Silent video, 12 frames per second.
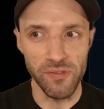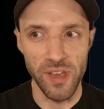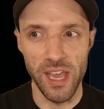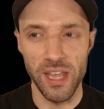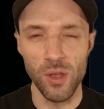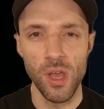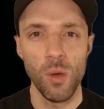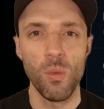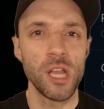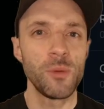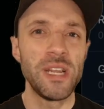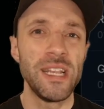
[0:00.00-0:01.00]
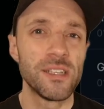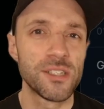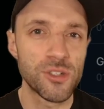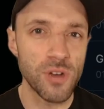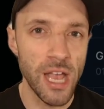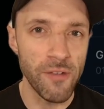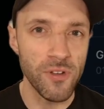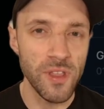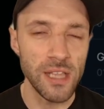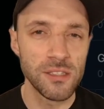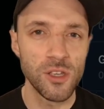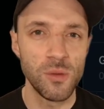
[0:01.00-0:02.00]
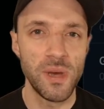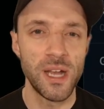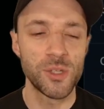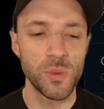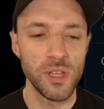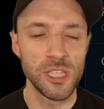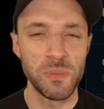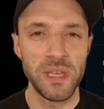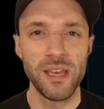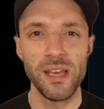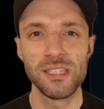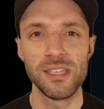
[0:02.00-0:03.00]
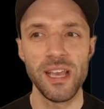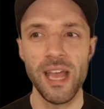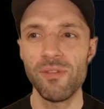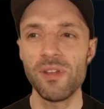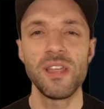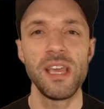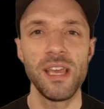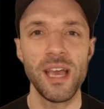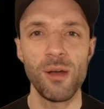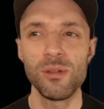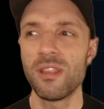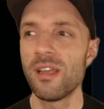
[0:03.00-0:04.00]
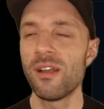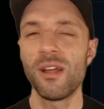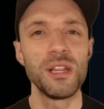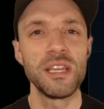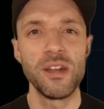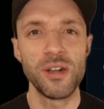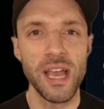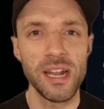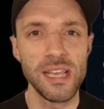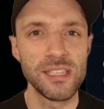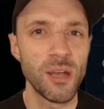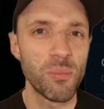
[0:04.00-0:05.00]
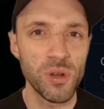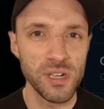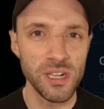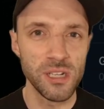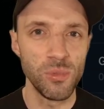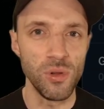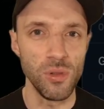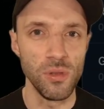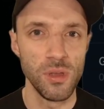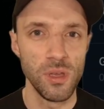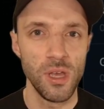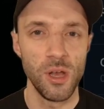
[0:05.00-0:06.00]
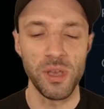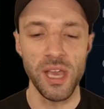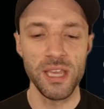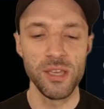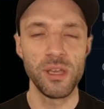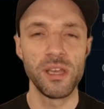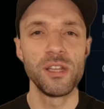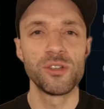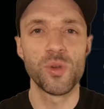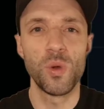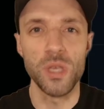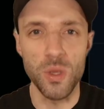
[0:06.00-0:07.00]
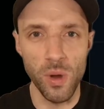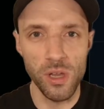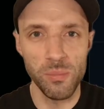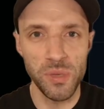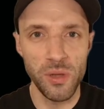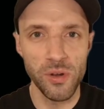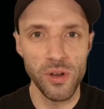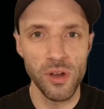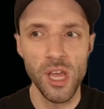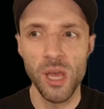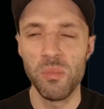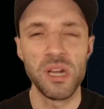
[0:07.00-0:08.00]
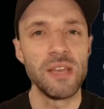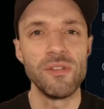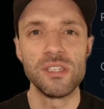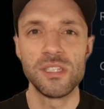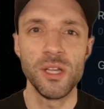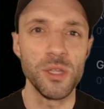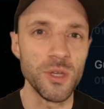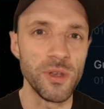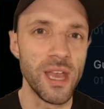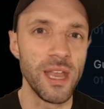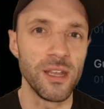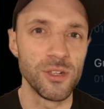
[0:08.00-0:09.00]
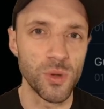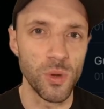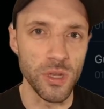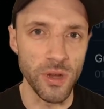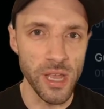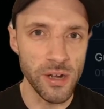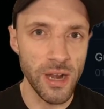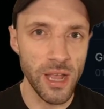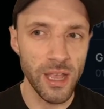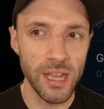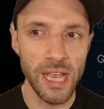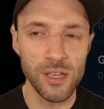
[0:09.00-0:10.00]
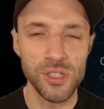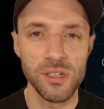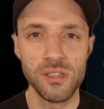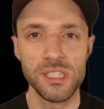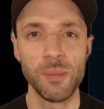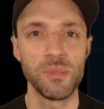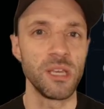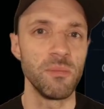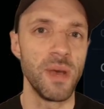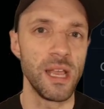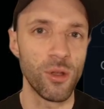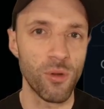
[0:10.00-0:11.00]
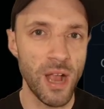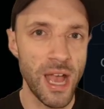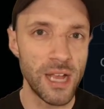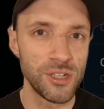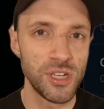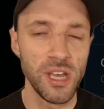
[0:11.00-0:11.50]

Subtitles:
And why do we need to strive for that so much? Well, it's because everything out there on the internet is unpredictable. Okay, you can control your computer, but even still, you can't control your internet connection. Something might crash.